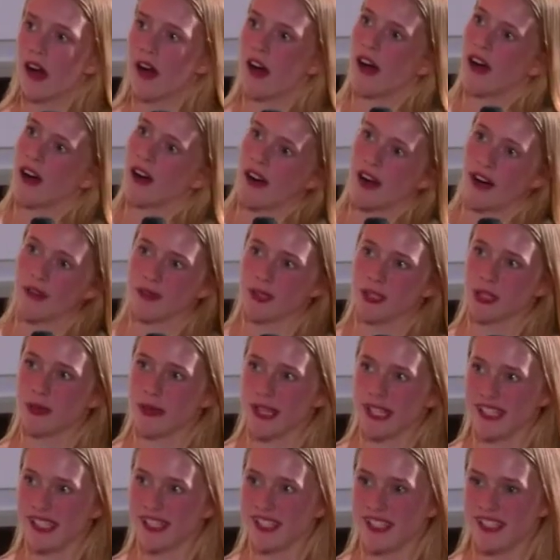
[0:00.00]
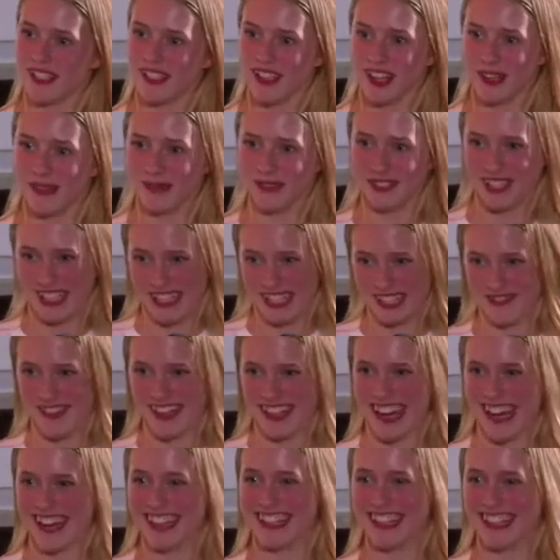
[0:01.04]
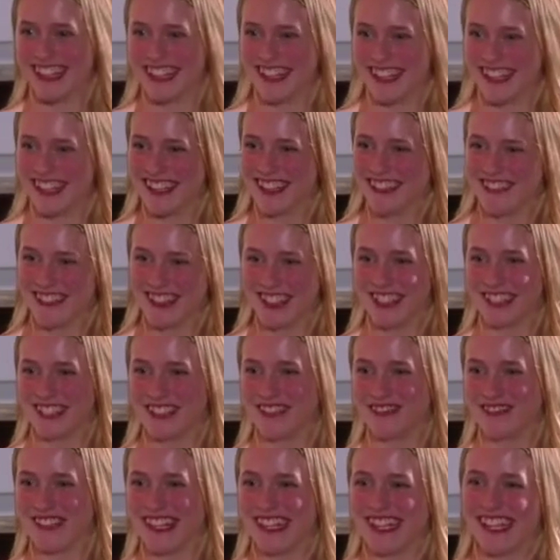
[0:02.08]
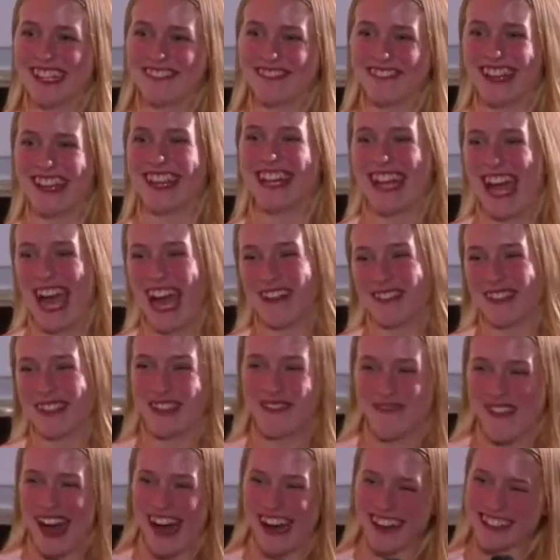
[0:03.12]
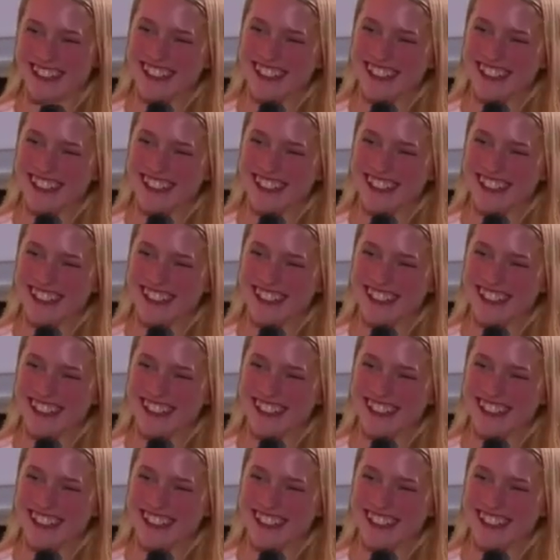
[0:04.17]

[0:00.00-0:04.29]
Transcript: I was tweeted a couple of times by Gary Lineker, which I was really, really happy about.